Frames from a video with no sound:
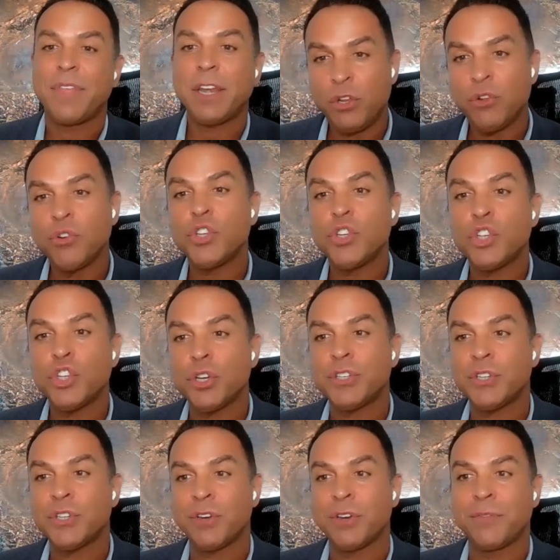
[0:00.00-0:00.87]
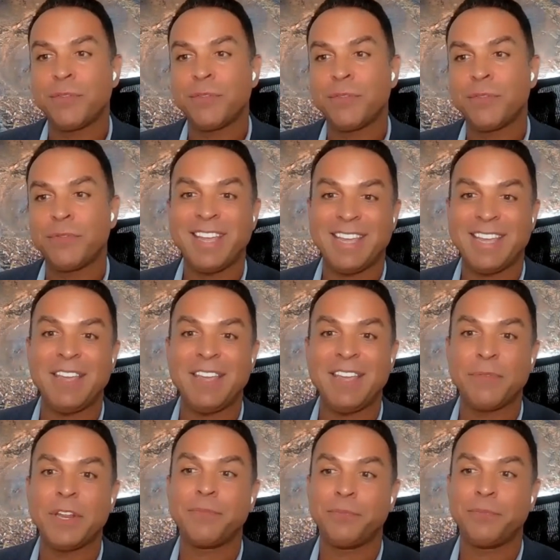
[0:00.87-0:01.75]
that you should sort of
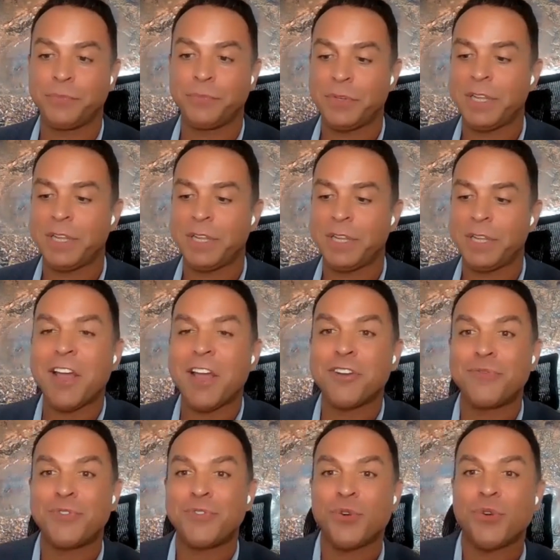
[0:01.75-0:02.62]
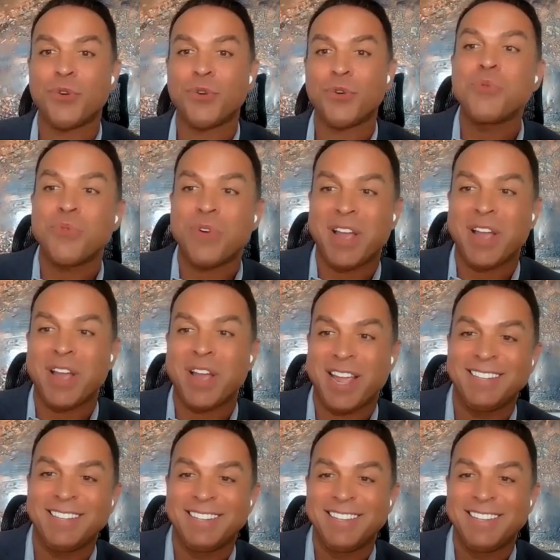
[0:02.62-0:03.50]
like even get out of your own
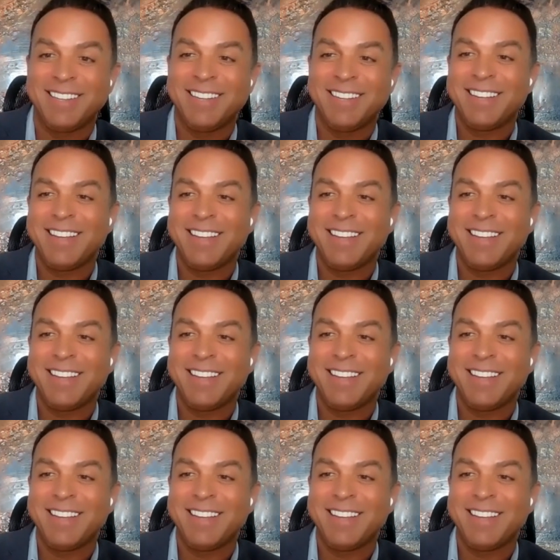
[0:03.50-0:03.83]
way.